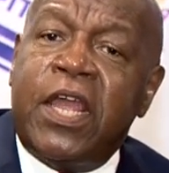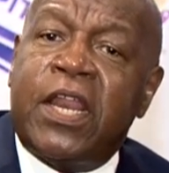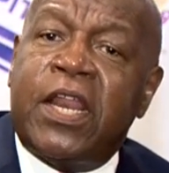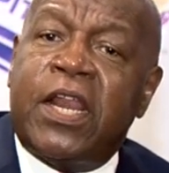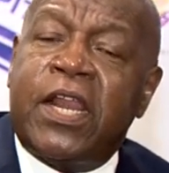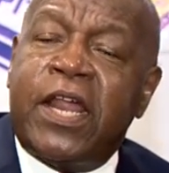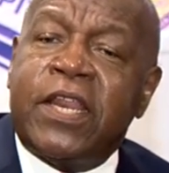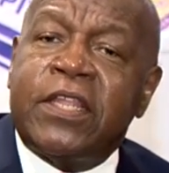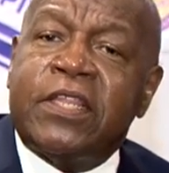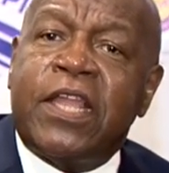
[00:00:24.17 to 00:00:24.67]
and
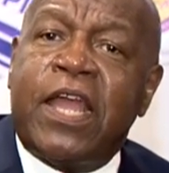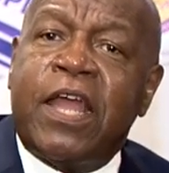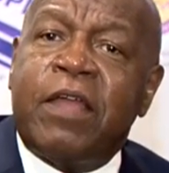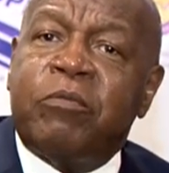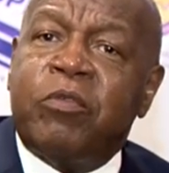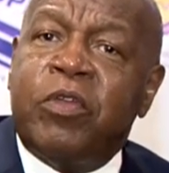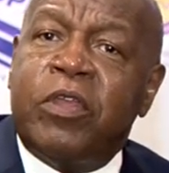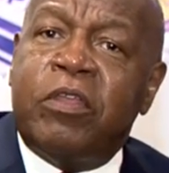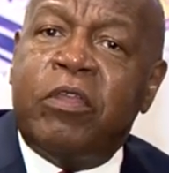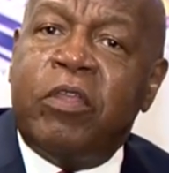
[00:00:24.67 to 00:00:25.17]
a lot of
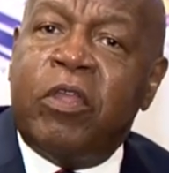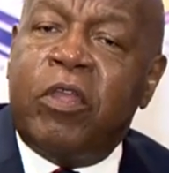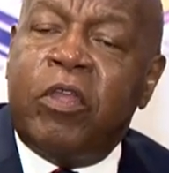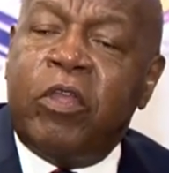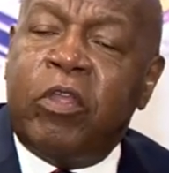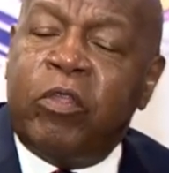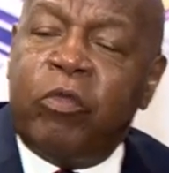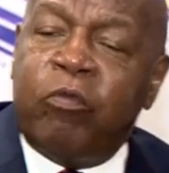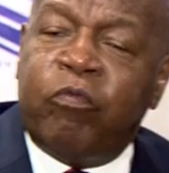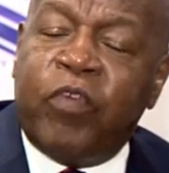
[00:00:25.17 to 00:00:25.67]
times we
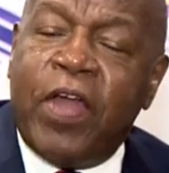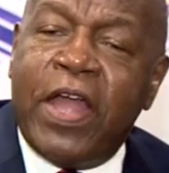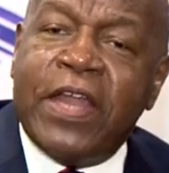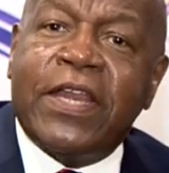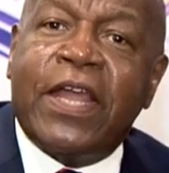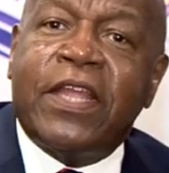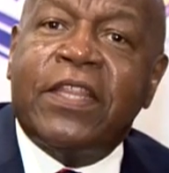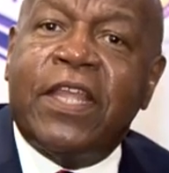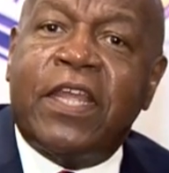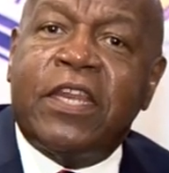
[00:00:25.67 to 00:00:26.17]

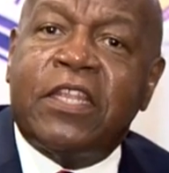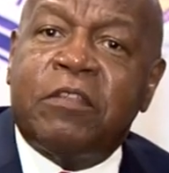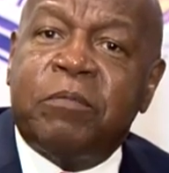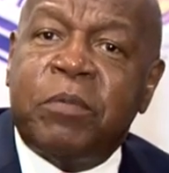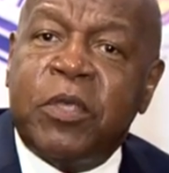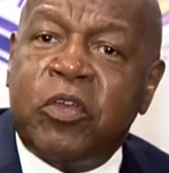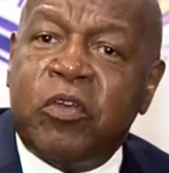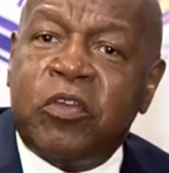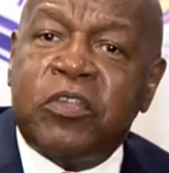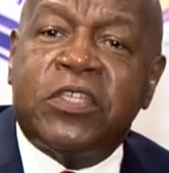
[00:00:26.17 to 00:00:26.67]
find out that it's
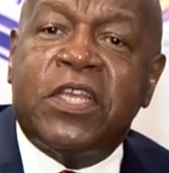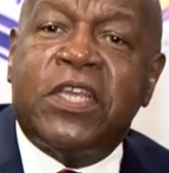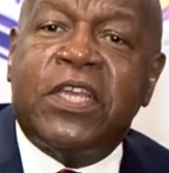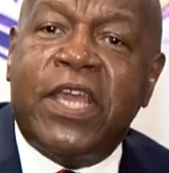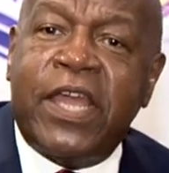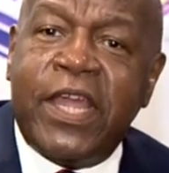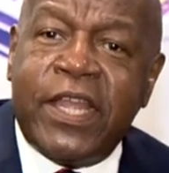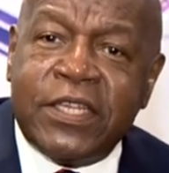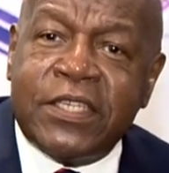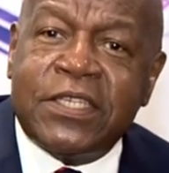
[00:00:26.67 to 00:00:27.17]
because they
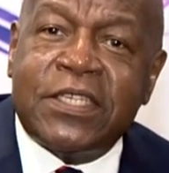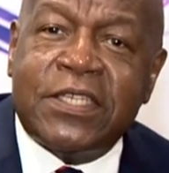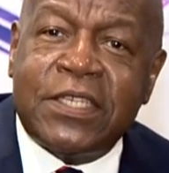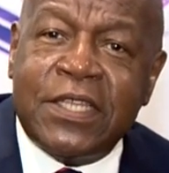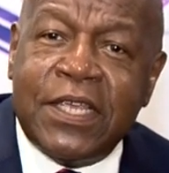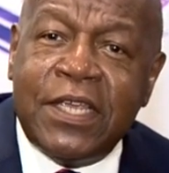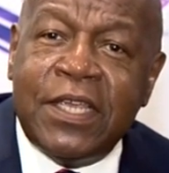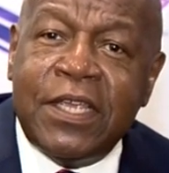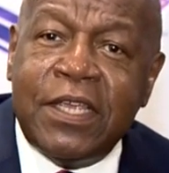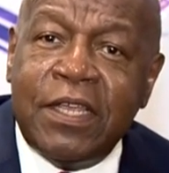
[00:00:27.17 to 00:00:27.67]
can't
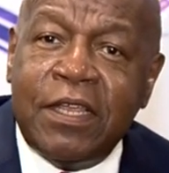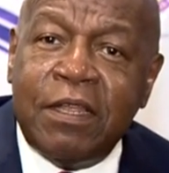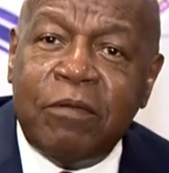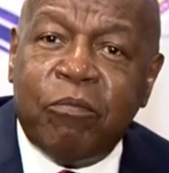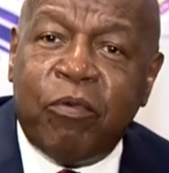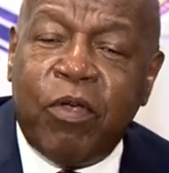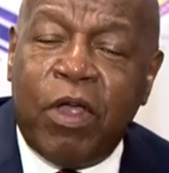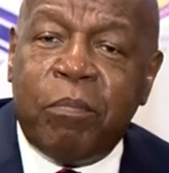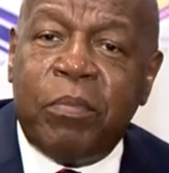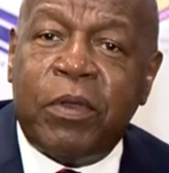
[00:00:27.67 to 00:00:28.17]
see
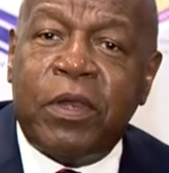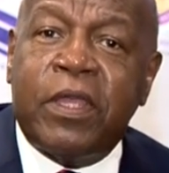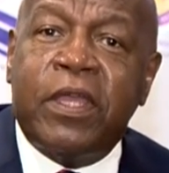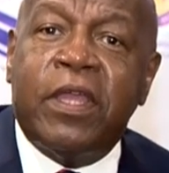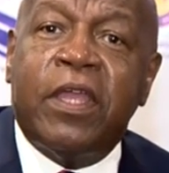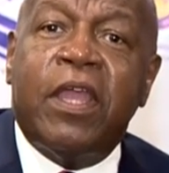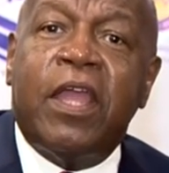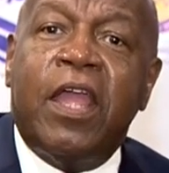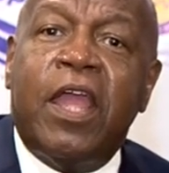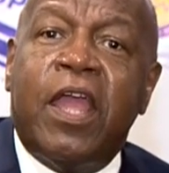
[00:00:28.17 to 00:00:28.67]
properly,